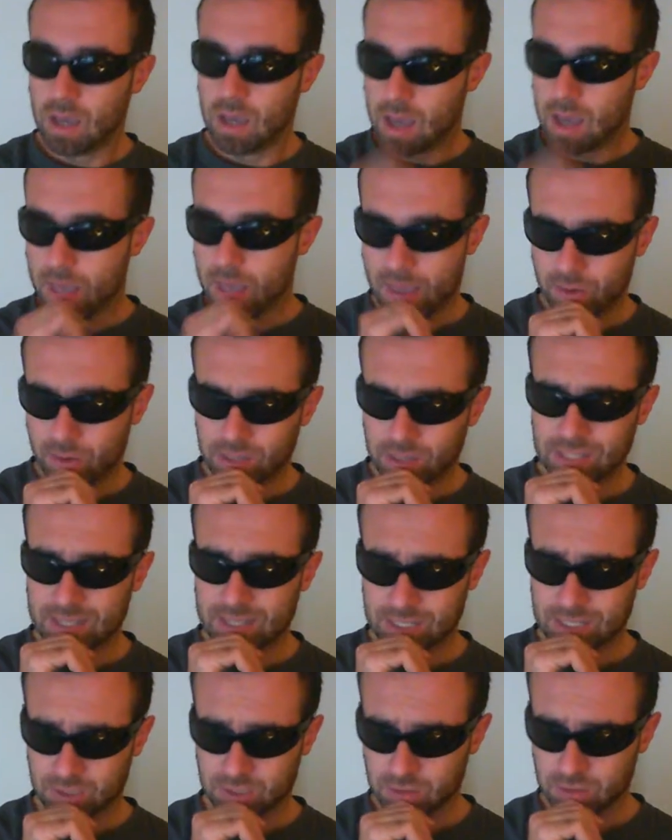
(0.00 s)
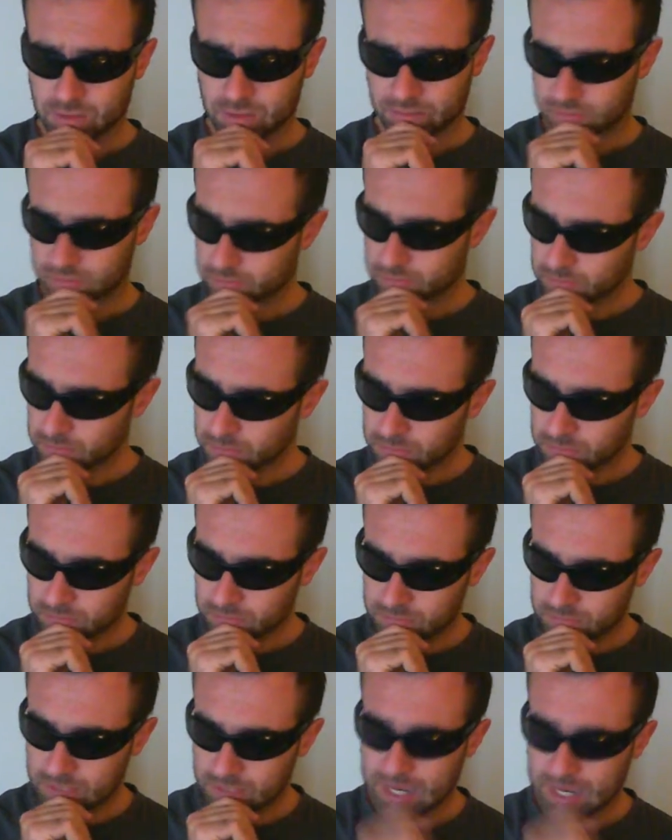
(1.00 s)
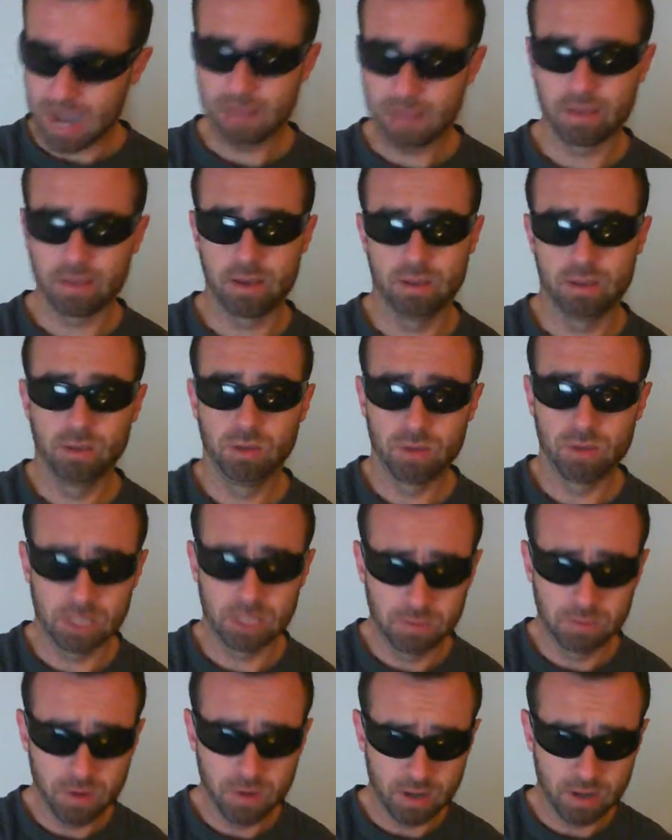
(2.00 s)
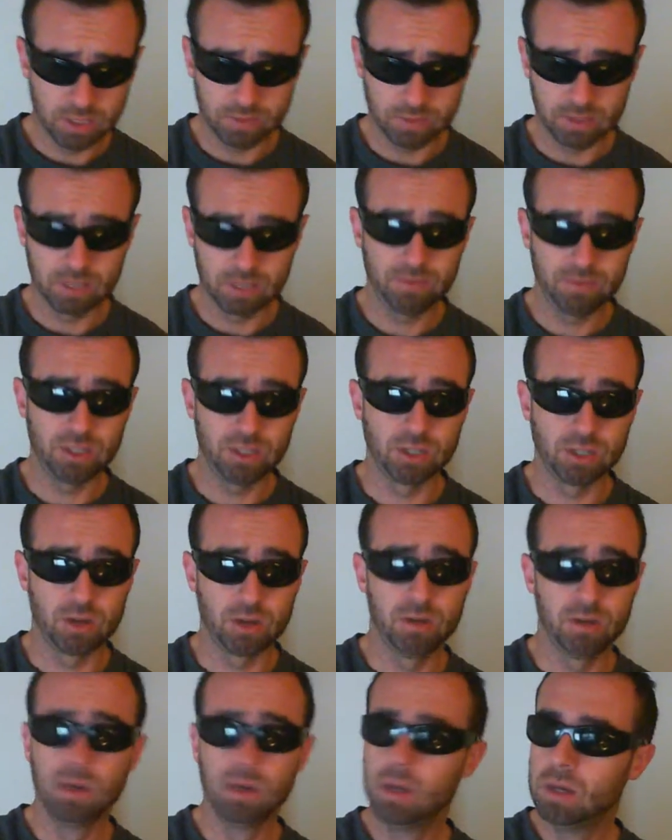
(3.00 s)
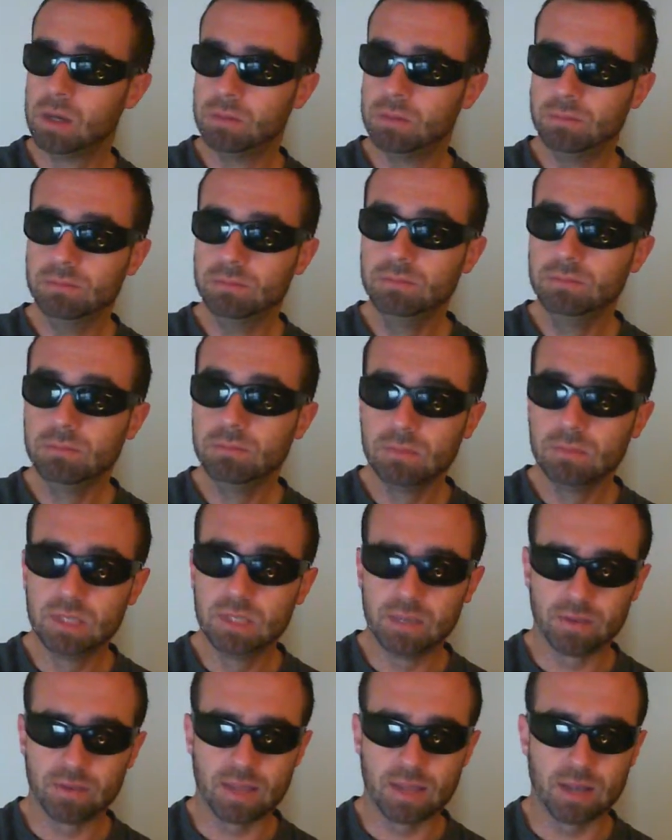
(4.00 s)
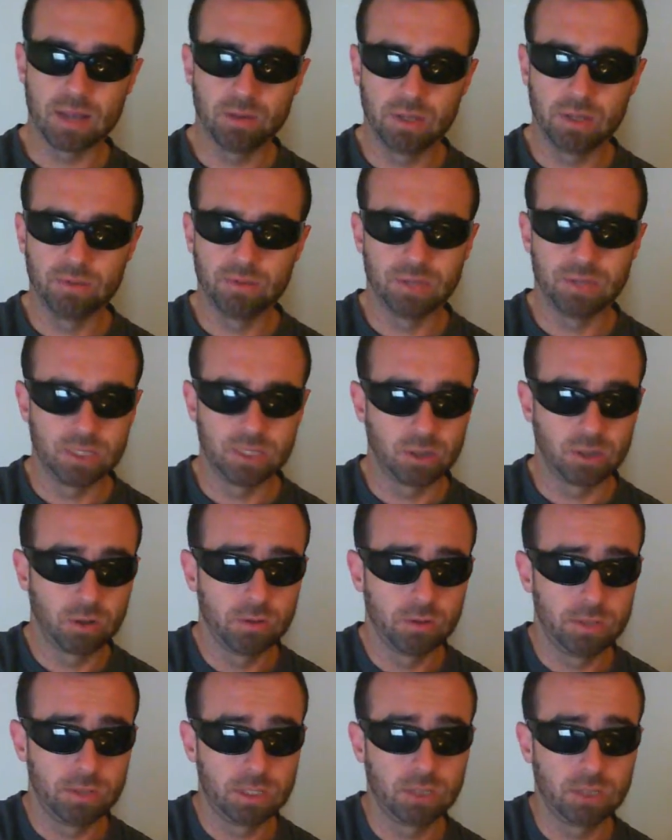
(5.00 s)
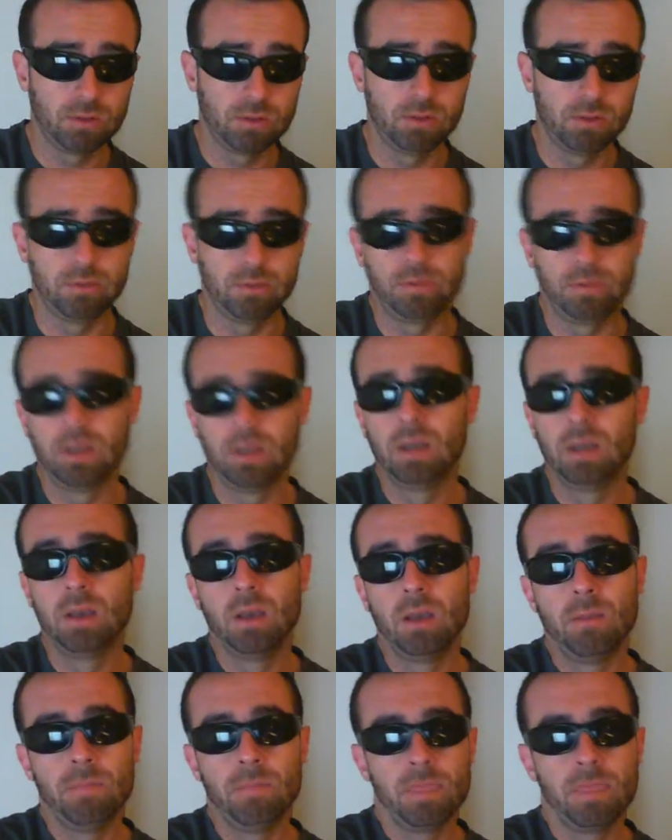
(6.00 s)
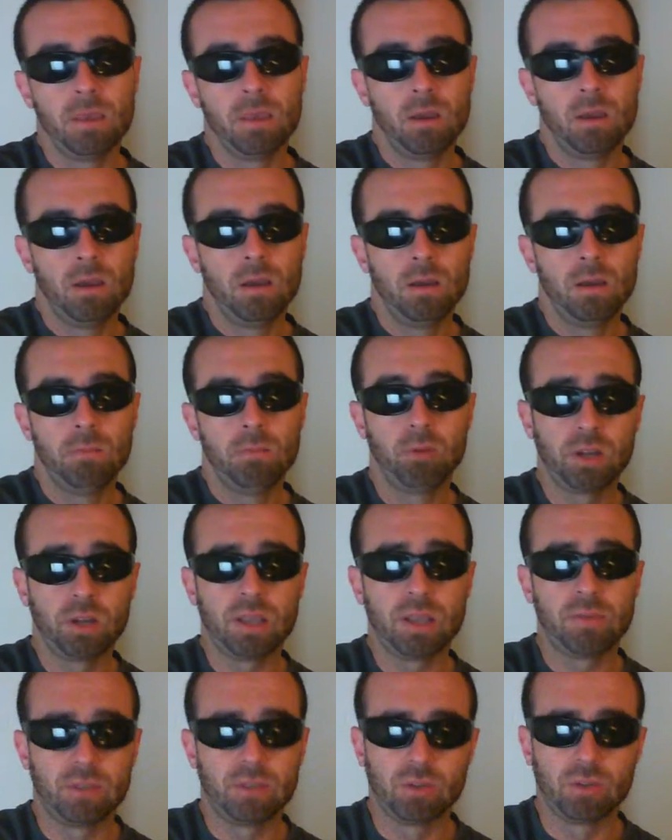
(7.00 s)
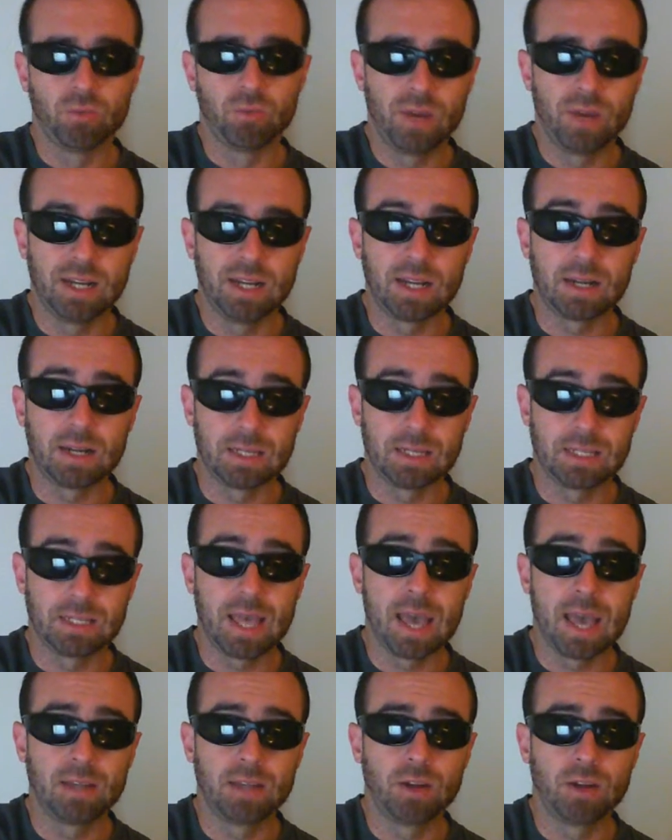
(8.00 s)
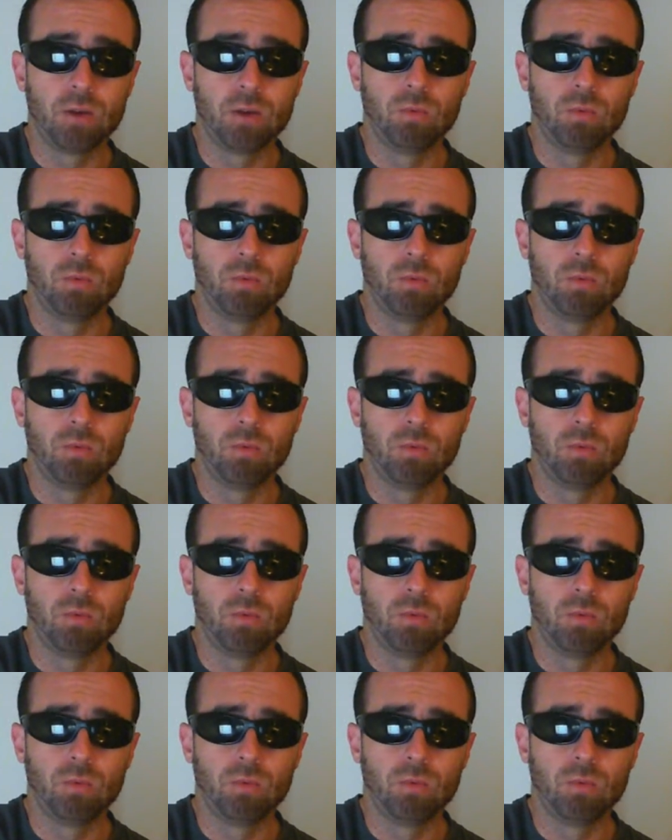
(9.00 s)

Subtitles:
And that really does sort of color your experience of the TV show, given that you're given these clues to sort of put in the effort to read and understand,